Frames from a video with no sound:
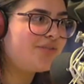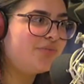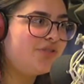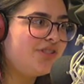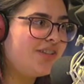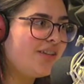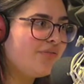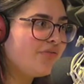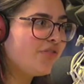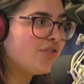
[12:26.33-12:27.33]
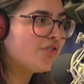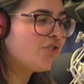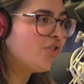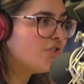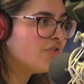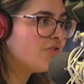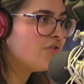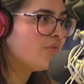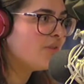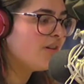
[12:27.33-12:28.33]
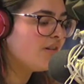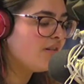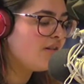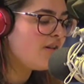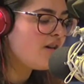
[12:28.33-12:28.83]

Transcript: would you give to students who are